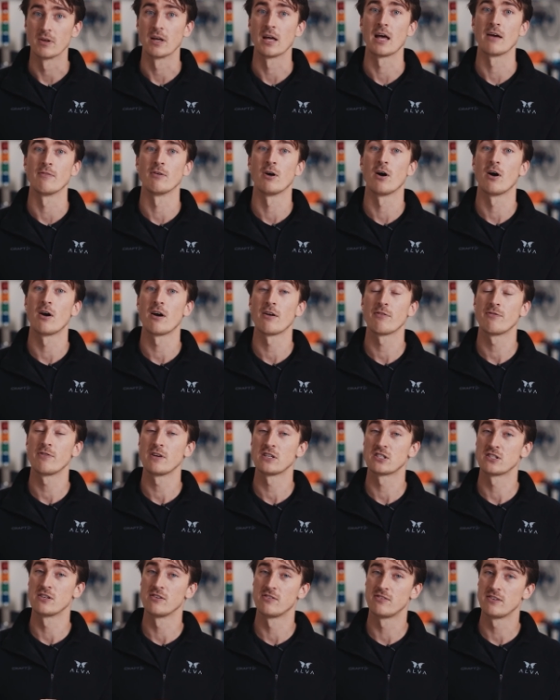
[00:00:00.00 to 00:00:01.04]
have higher
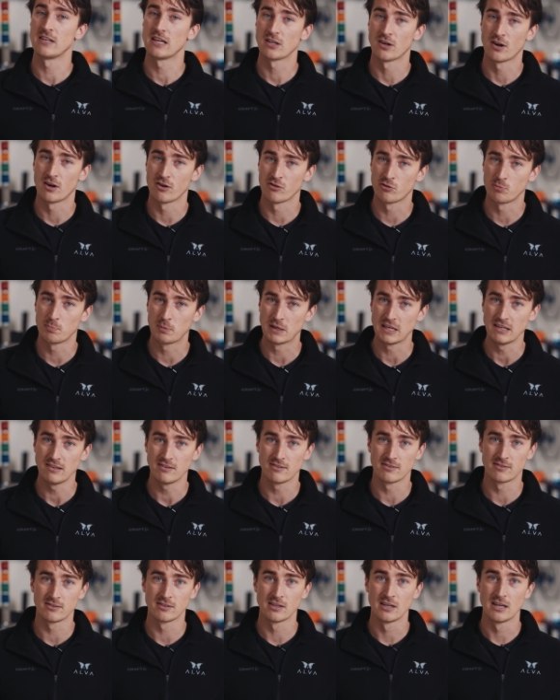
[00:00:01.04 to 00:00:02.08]
efficiency at higher
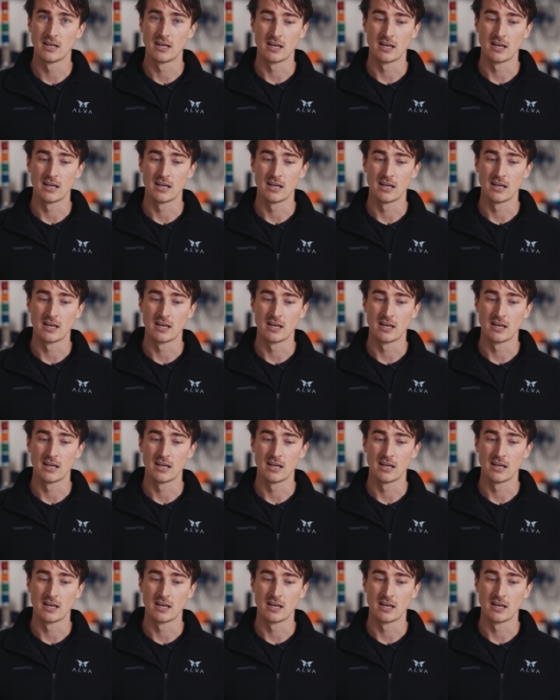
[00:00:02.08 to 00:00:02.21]
speeds,